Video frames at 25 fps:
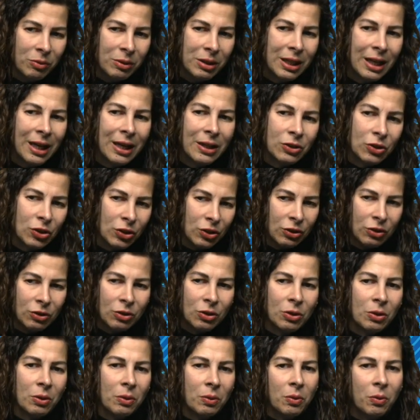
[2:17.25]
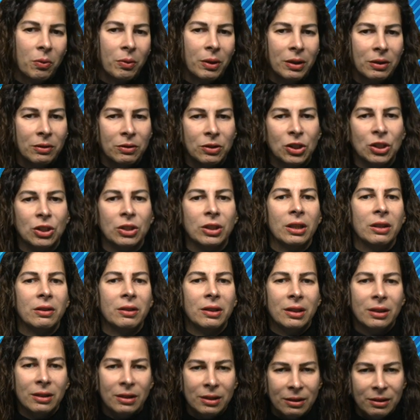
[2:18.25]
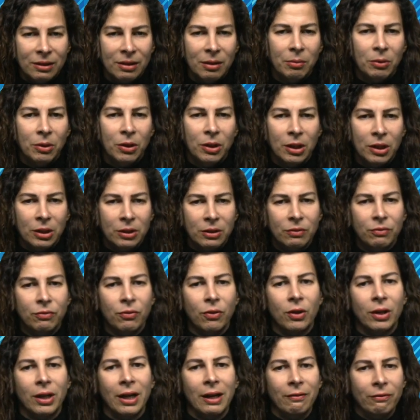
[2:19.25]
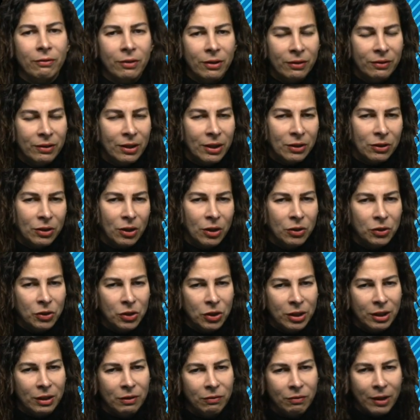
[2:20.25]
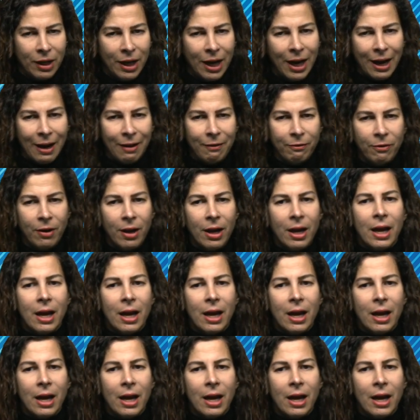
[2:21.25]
We can't just go and generically simulate for every technology that we have.